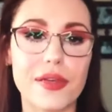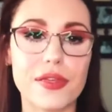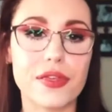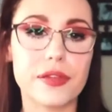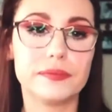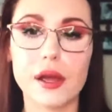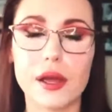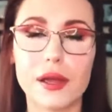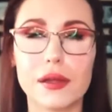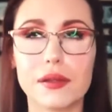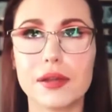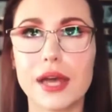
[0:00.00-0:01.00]
much
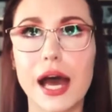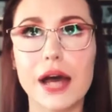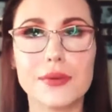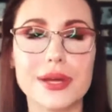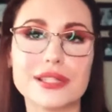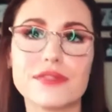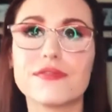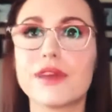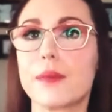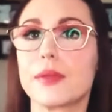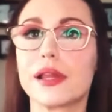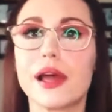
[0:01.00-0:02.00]
memory and
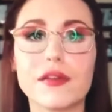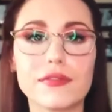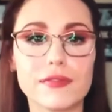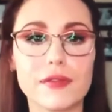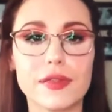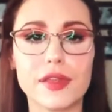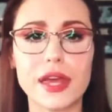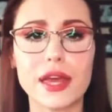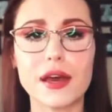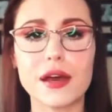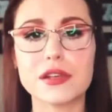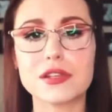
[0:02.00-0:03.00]
would
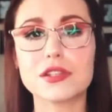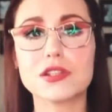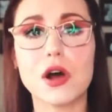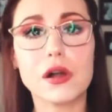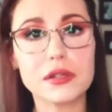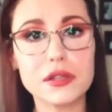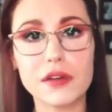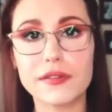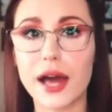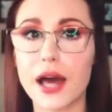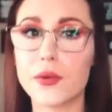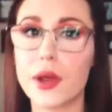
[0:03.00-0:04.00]
reload the page
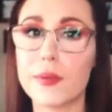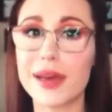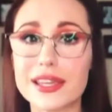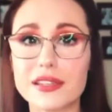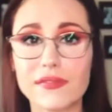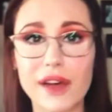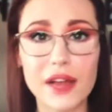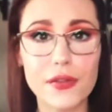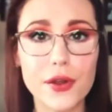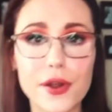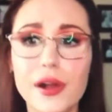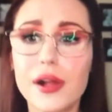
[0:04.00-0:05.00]

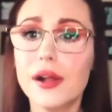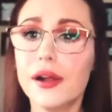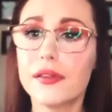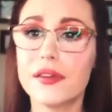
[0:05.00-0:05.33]
constantly.